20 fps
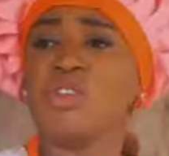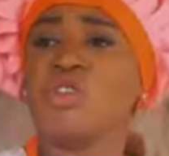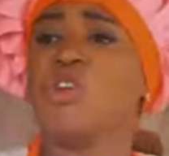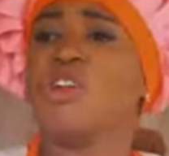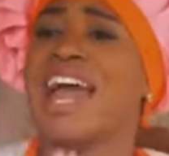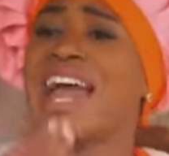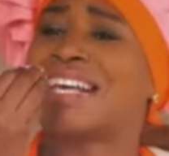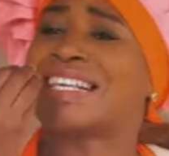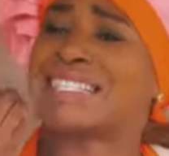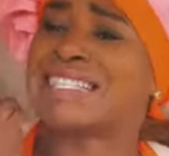
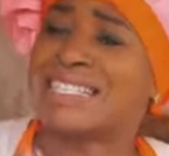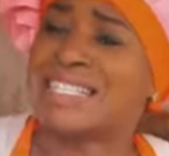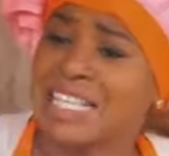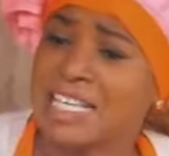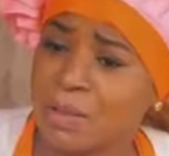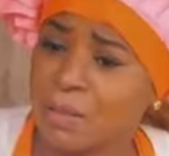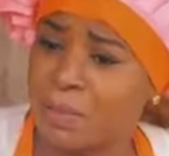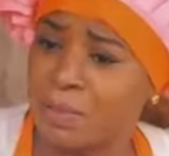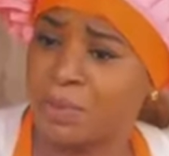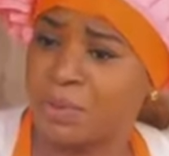You like
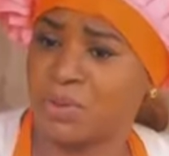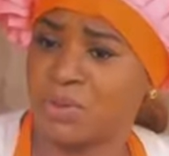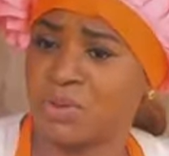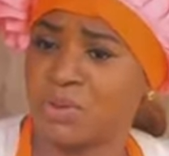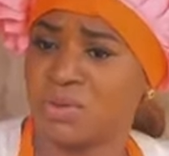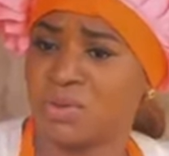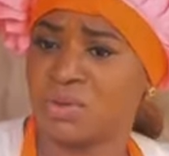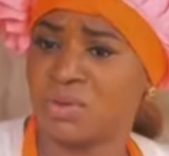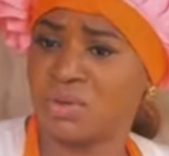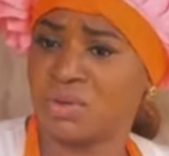sleep?
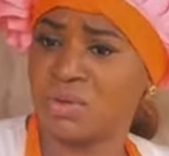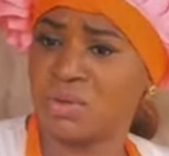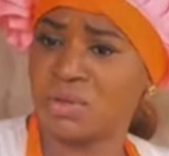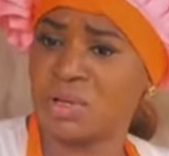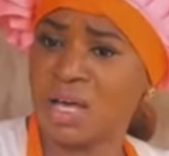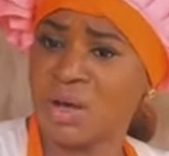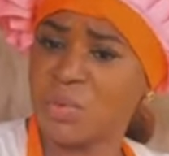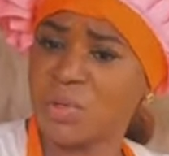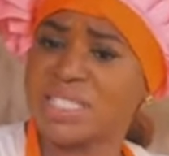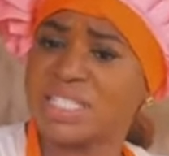
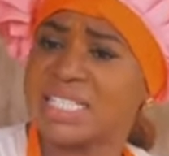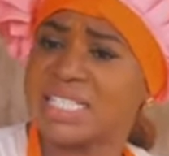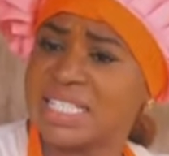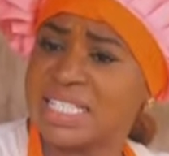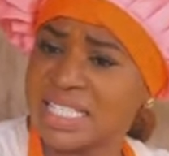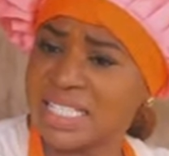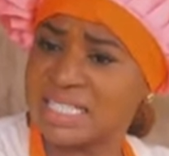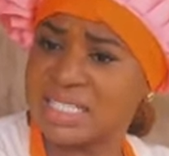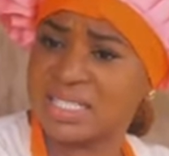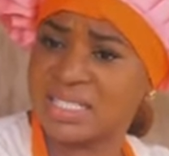What
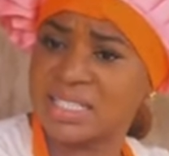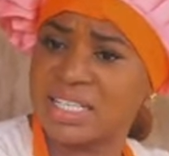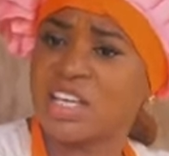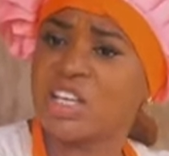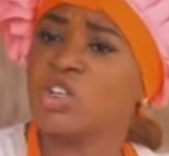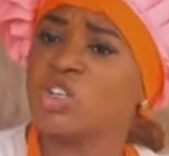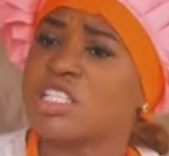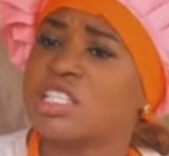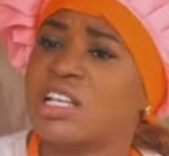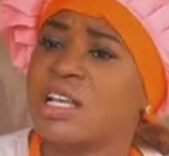is it? Do
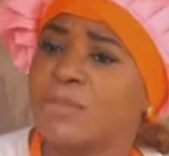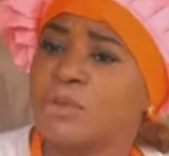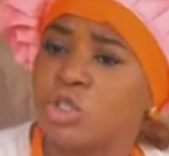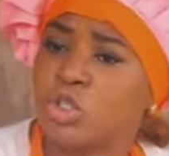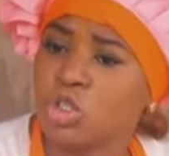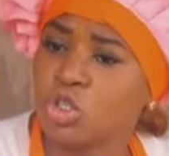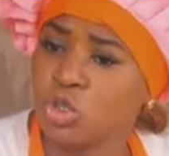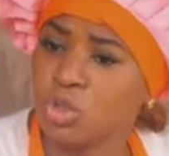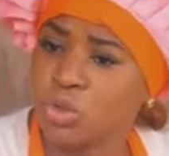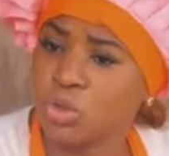you sleep,
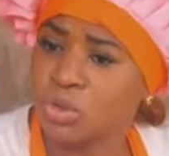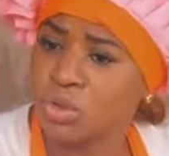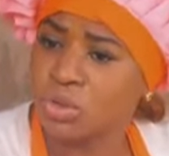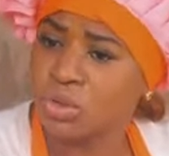do you?